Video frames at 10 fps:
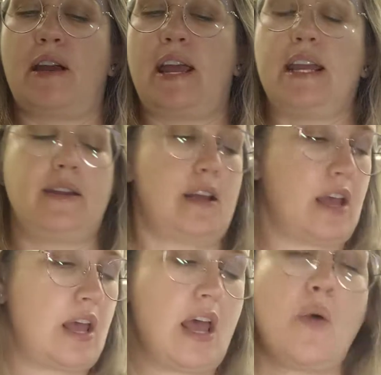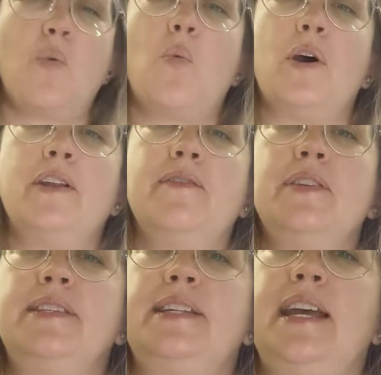right? One of the
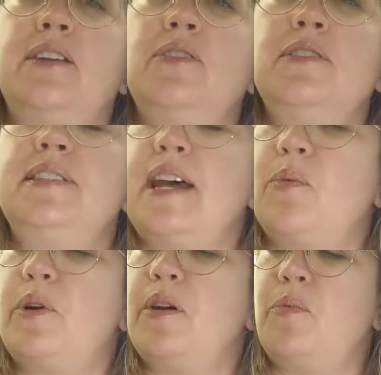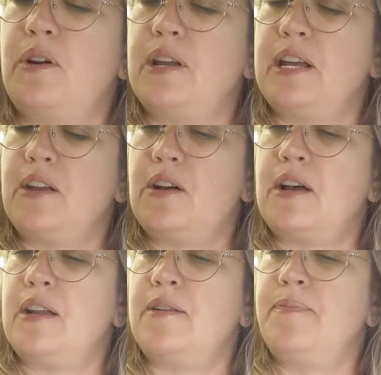standards that we are working
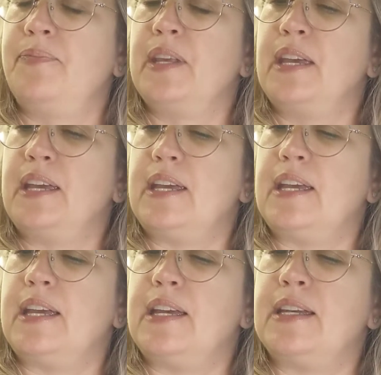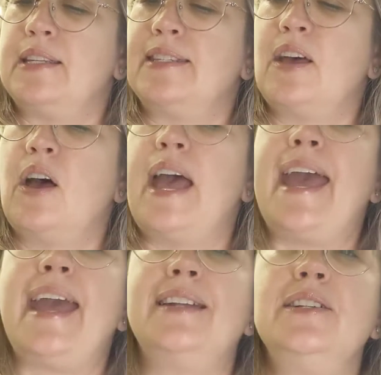on is
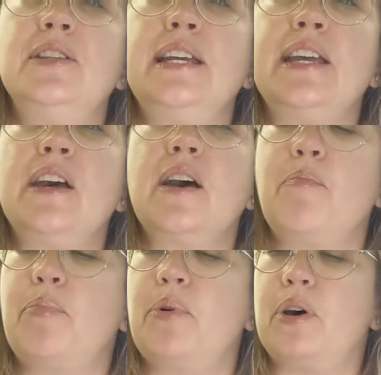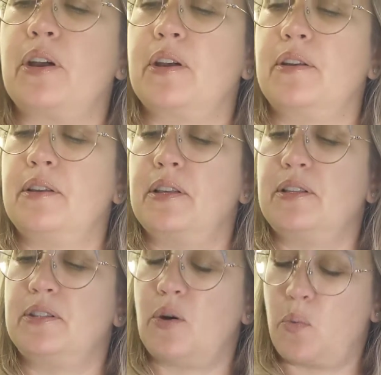handling a book.
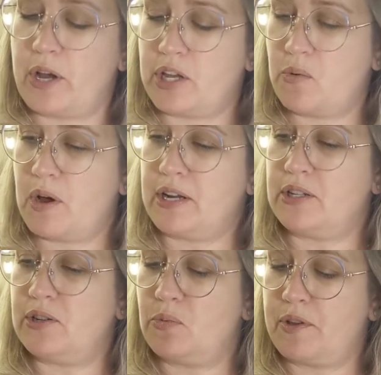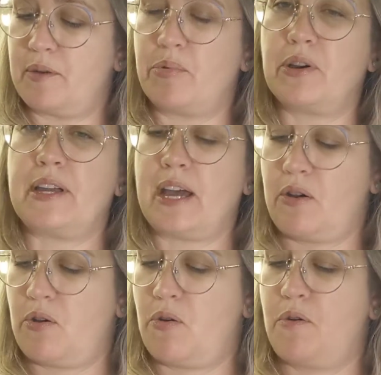So what you want to do with a book at
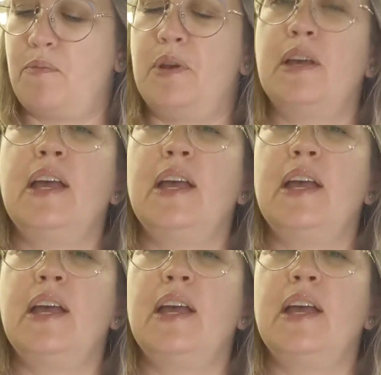home,